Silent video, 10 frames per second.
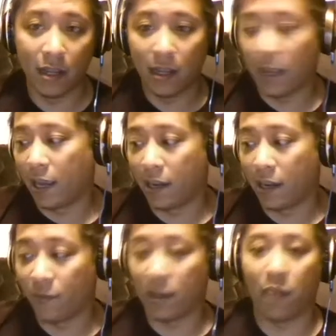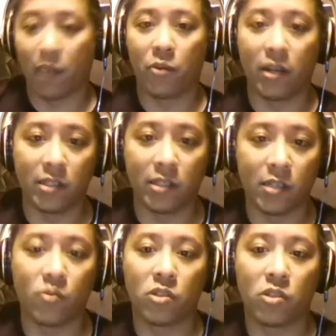And if you got a pretty
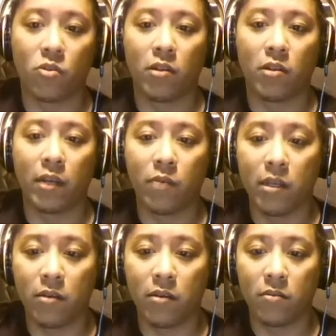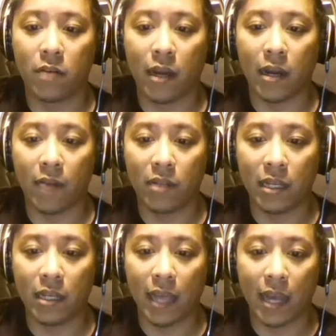extensive store like we do, not
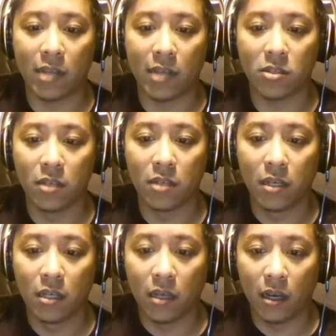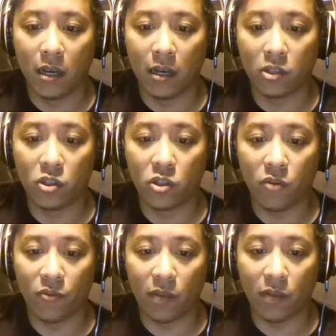everything has
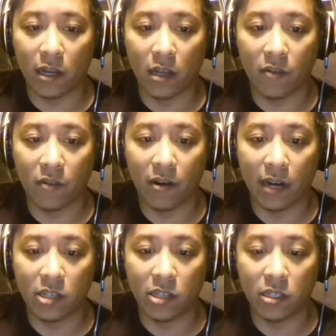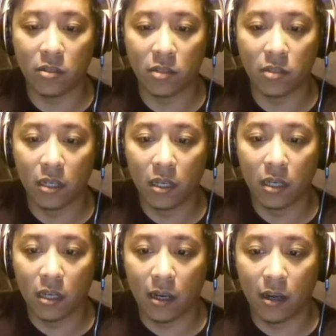shirt like color variations.
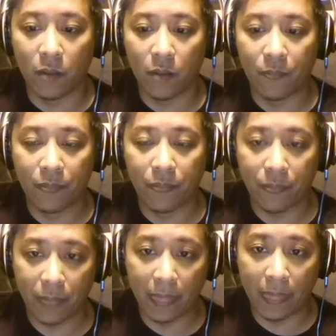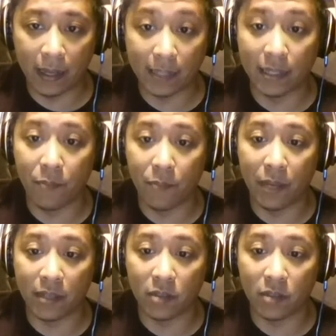Like I said, the biggest